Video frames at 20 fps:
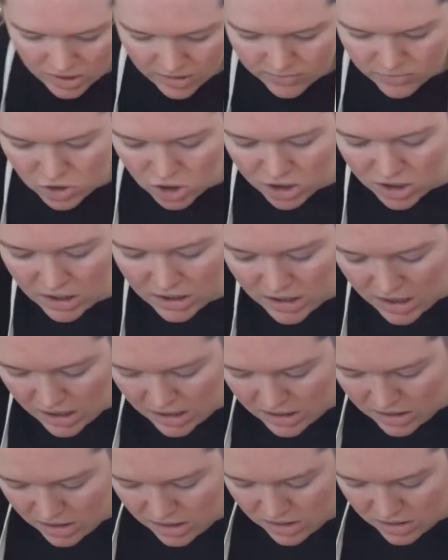I'm cooking
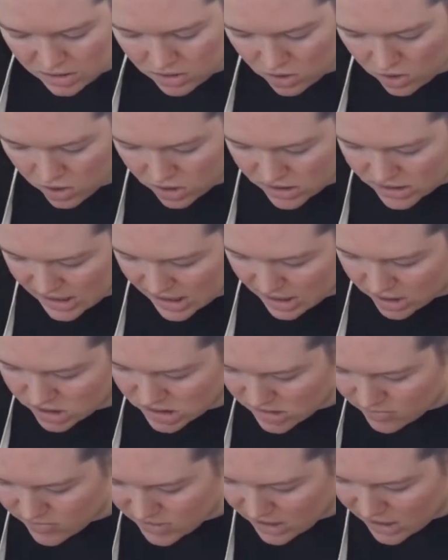like all day or
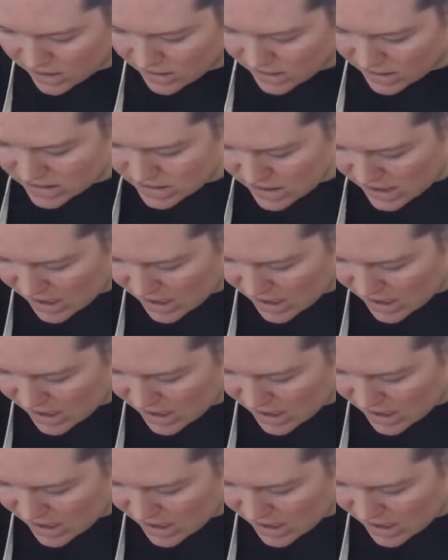something, I like to